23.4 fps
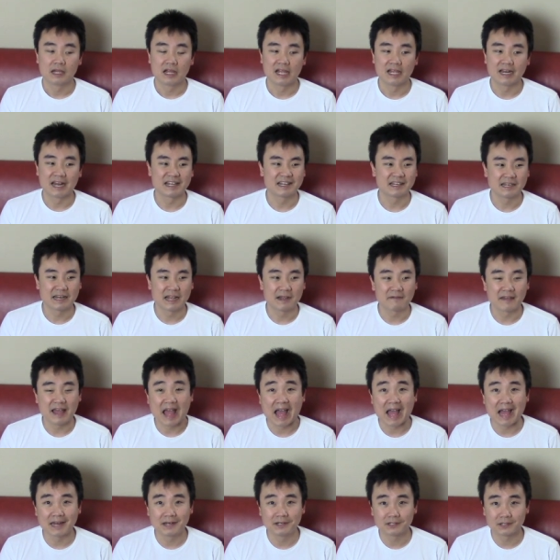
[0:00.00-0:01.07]
And I didn't have
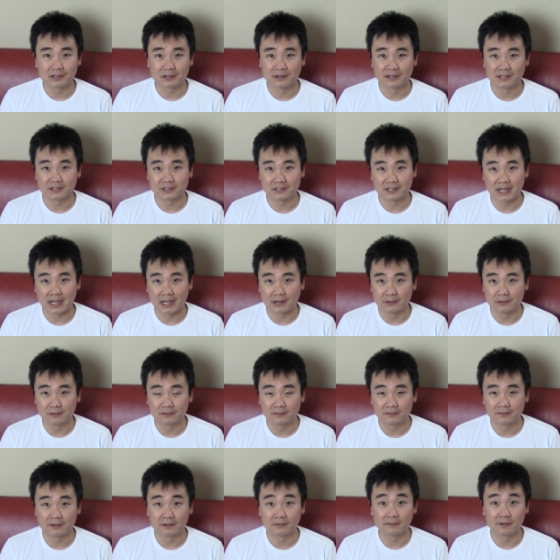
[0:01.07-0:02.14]
ads on this channel
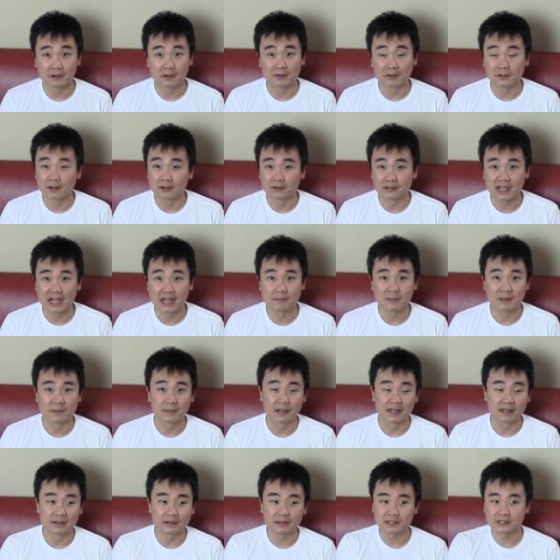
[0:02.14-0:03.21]
for a very long time. In
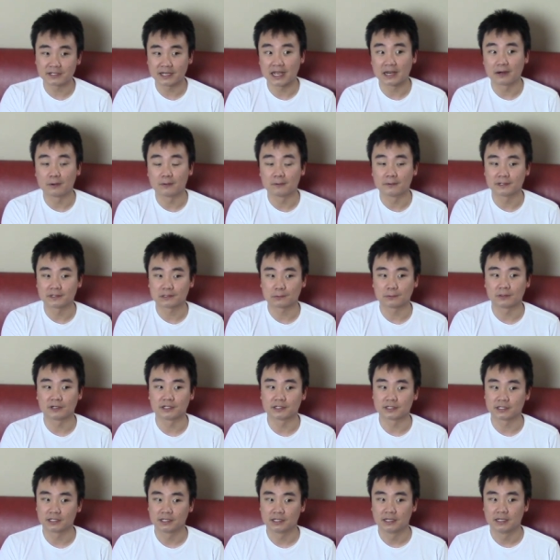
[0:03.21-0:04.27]
my other channel, which
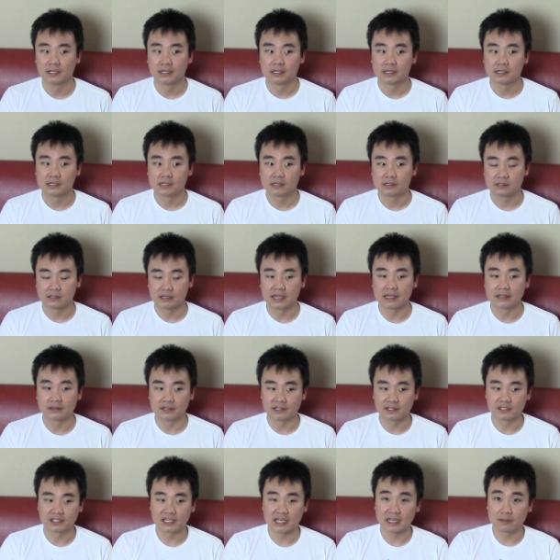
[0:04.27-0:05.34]
was in
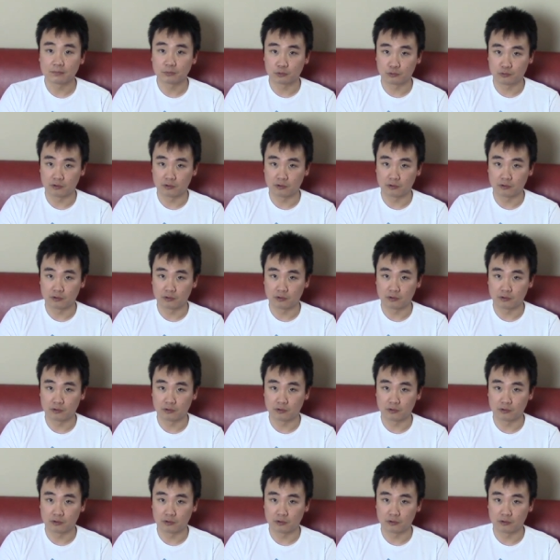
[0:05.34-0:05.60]
the same